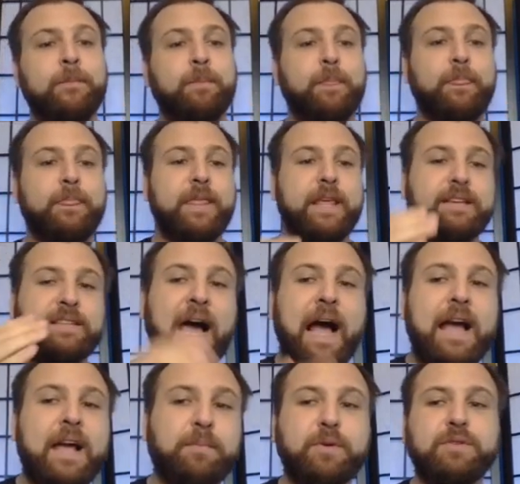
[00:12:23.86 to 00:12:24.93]
these
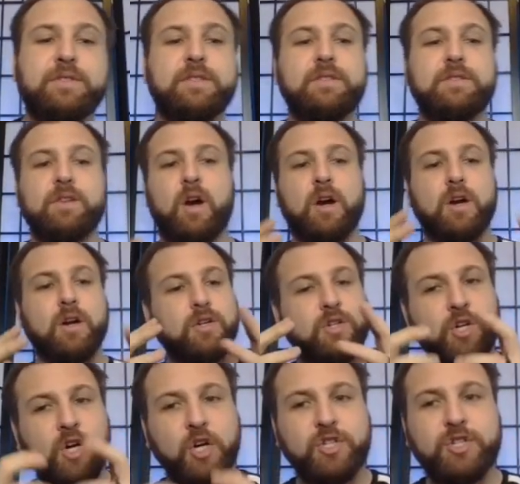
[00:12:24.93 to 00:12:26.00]
Hayabusas are
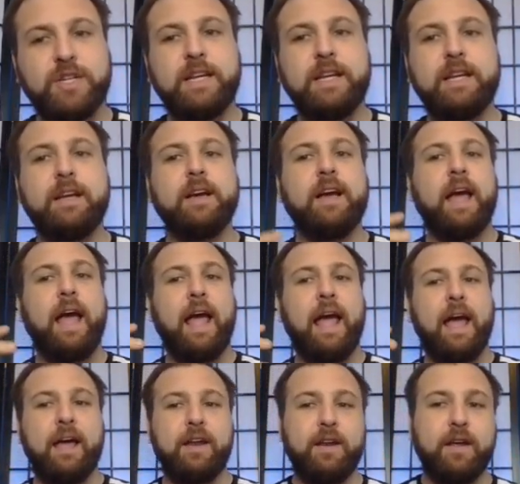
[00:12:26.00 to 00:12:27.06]
cushiony
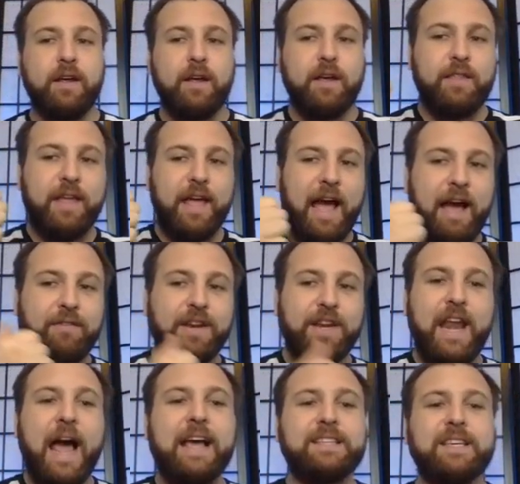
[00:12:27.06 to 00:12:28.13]
and they have a
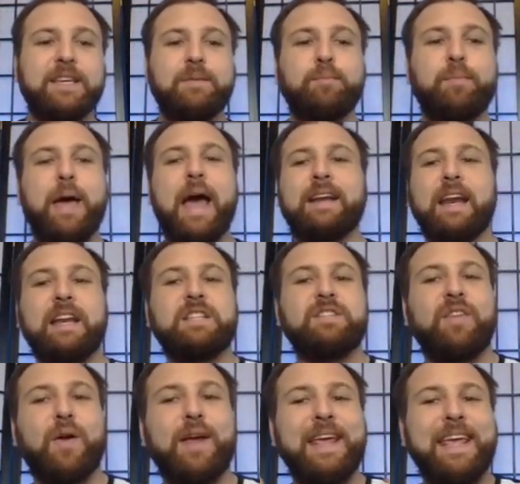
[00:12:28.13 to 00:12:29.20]
nice impact and it's
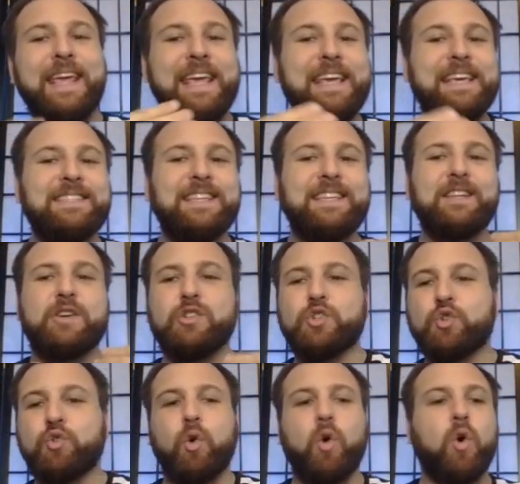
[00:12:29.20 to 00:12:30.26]
very easy to
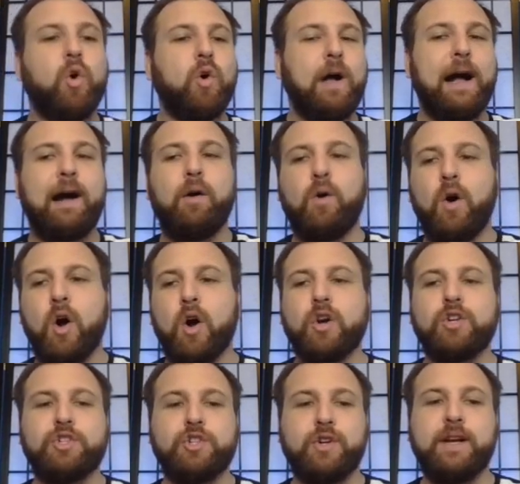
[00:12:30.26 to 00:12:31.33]
control how
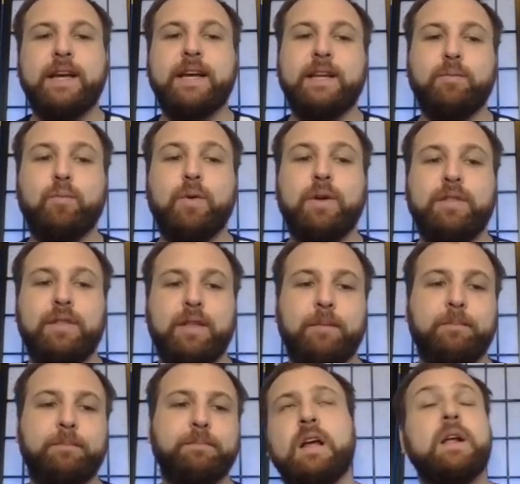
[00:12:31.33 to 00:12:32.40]
hard you're hitting with
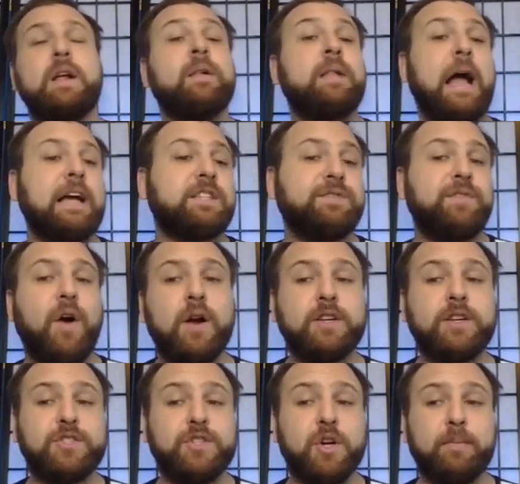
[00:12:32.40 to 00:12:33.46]
them. As far
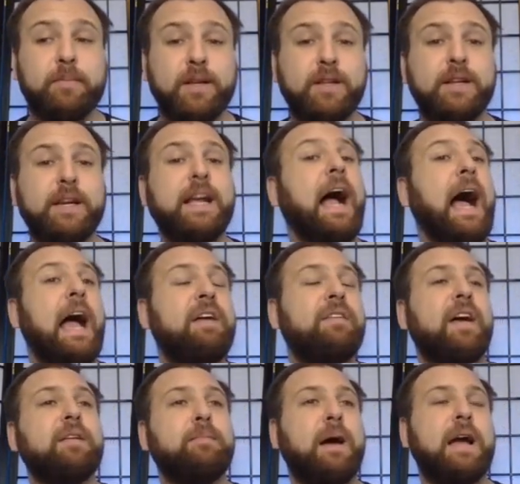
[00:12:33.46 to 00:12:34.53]
as durability, I've
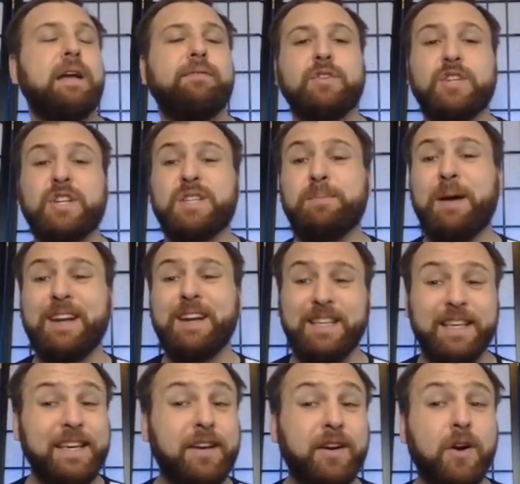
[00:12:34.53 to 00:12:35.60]
had mine for just about a
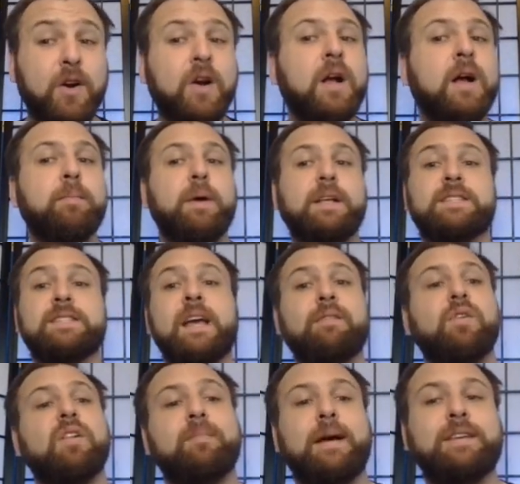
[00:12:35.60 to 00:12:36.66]
year, but
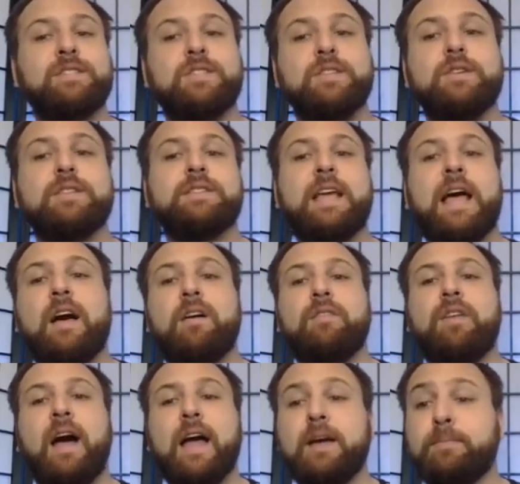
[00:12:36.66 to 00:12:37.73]
several of my students have
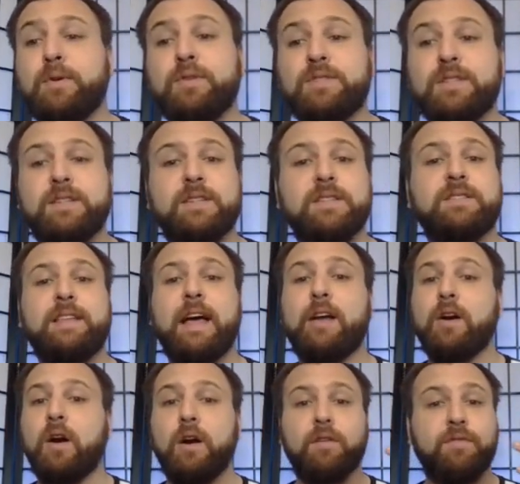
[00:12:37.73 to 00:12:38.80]
Hayabusas that
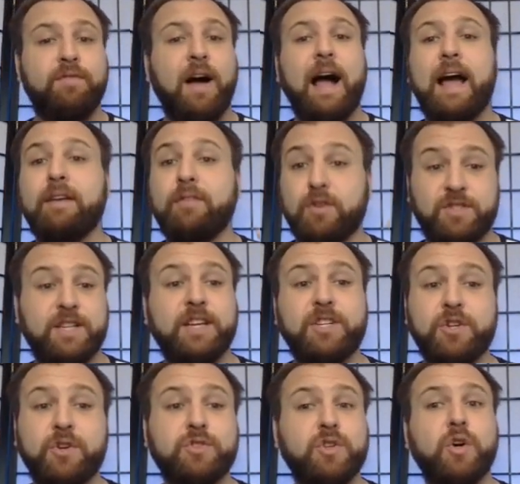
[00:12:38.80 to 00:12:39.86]
are five or six
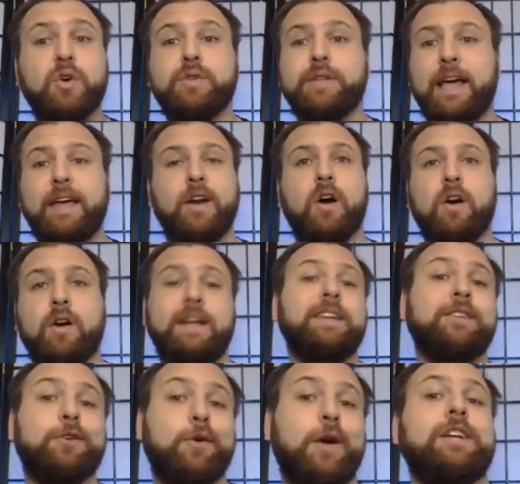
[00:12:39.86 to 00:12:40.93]
years old and are
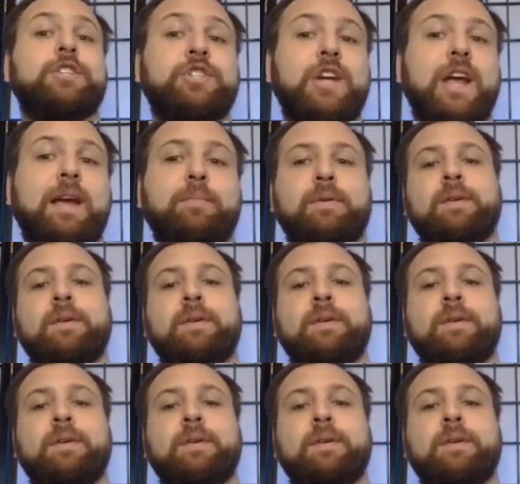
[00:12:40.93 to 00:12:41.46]
in great shape.